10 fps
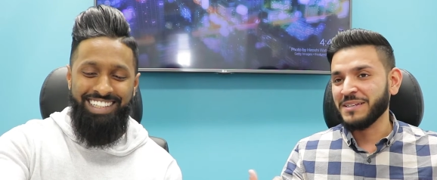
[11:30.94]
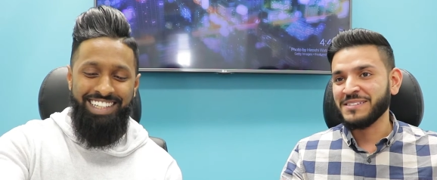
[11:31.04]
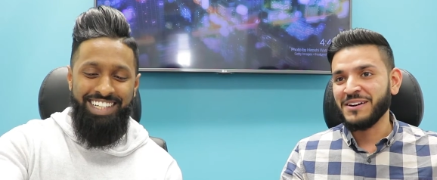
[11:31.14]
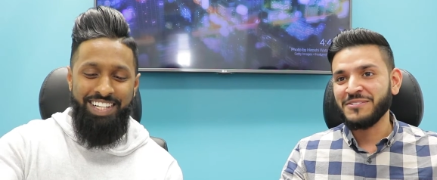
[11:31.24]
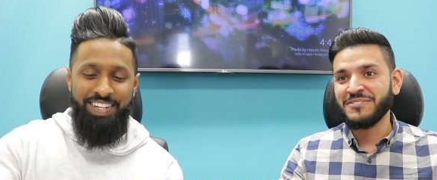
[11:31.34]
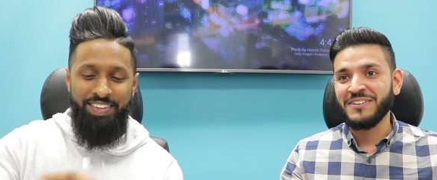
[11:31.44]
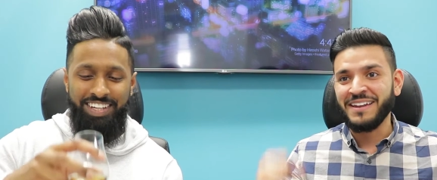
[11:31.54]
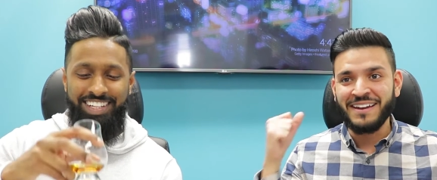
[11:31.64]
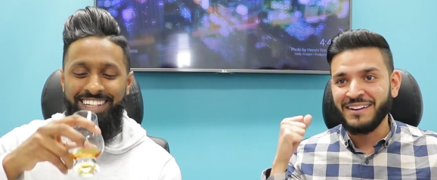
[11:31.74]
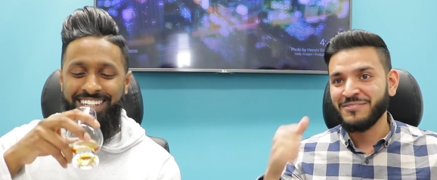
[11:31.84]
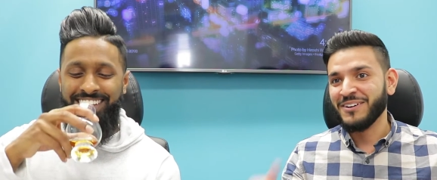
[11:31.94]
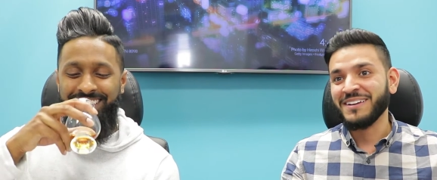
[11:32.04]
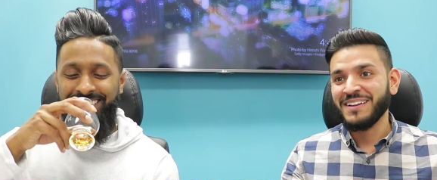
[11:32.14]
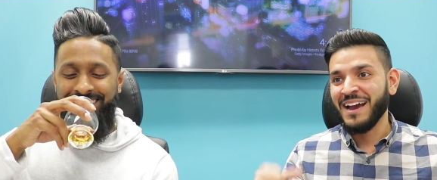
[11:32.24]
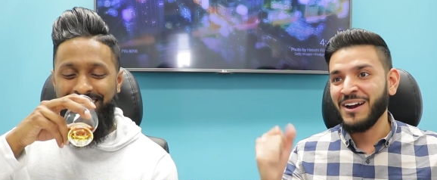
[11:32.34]
Speaker 1: myself and
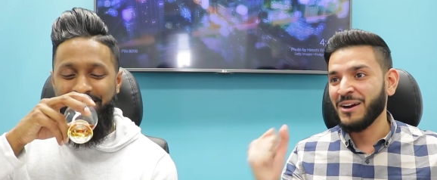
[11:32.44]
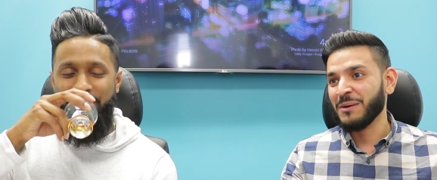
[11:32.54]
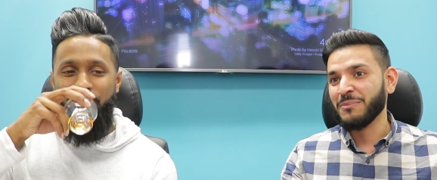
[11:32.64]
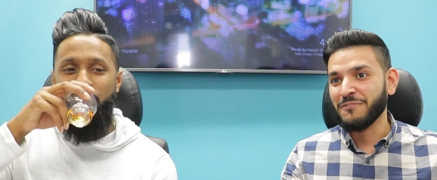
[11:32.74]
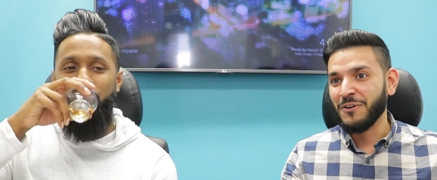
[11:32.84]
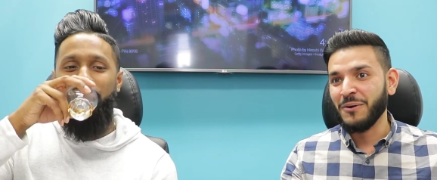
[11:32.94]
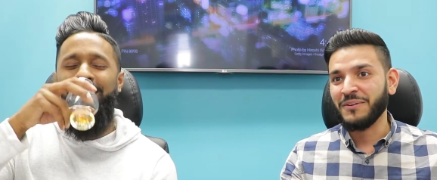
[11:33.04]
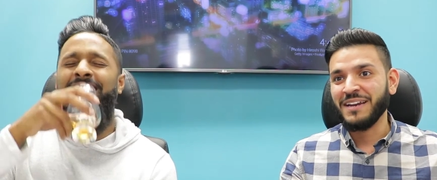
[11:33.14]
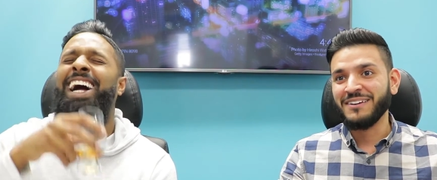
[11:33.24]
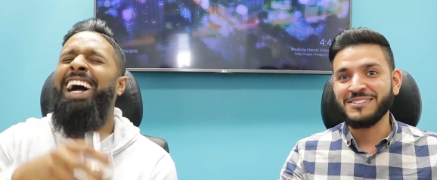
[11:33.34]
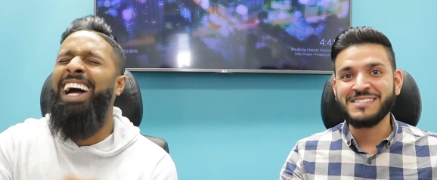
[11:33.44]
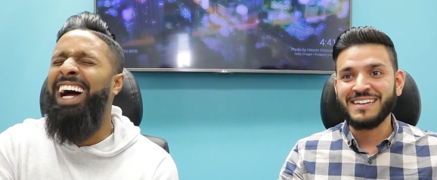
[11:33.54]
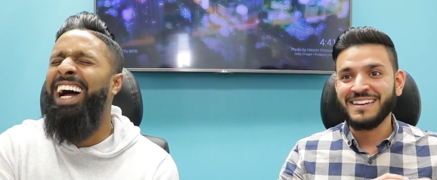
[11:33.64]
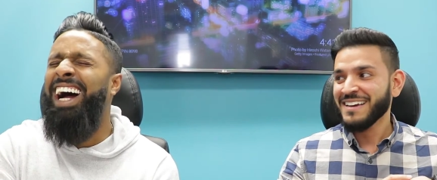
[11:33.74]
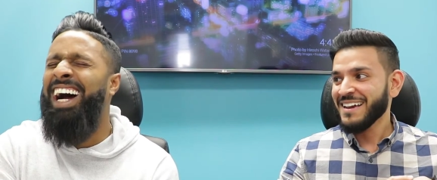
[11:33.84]
I, I hung up the phone and I'm
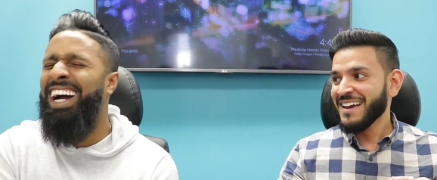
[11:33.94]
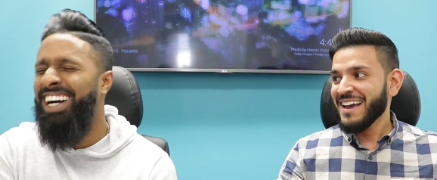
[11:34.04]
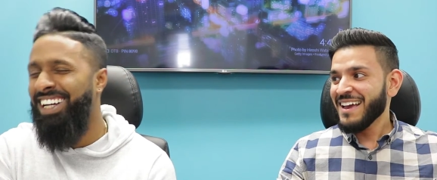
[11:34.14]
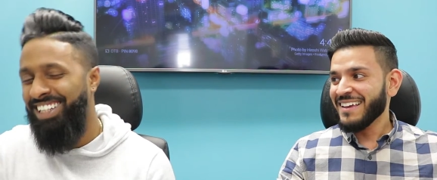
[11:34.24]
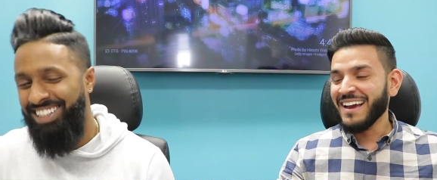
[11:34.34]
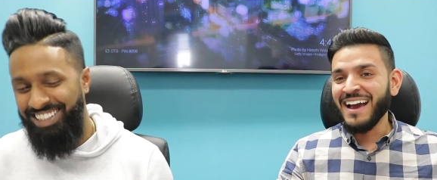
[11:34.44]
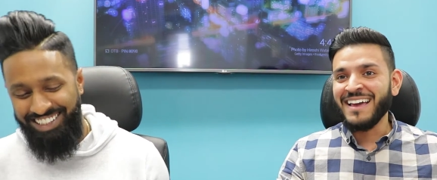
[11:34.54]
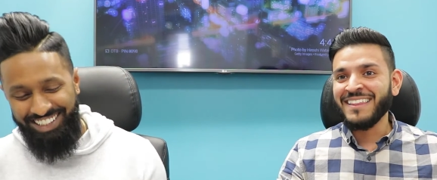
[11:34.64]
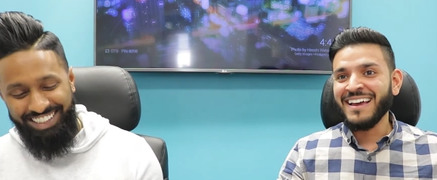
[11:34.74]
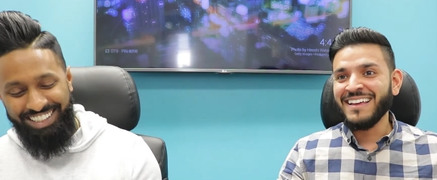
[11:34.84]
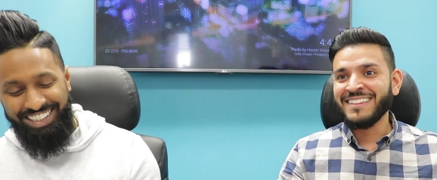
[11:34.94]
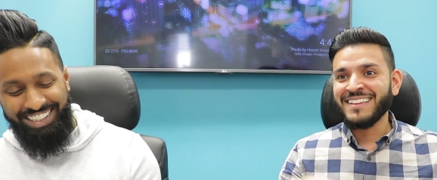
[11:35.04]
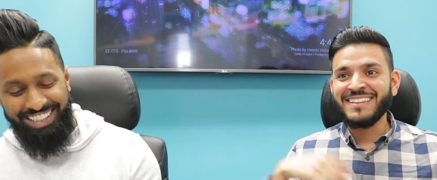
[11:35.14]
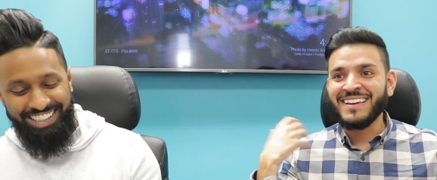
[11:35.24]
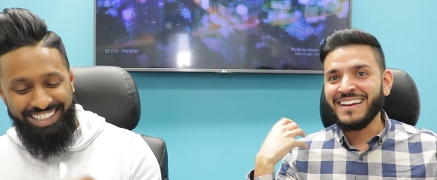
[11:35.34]
just like, yeah. And then
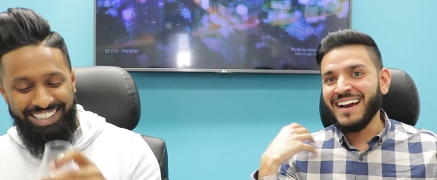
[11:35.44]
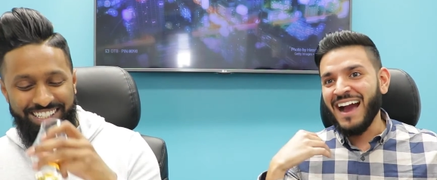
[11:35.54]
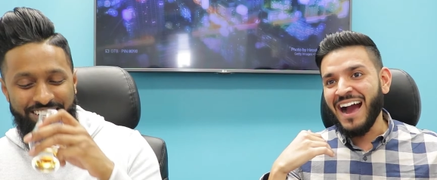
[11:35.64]
like,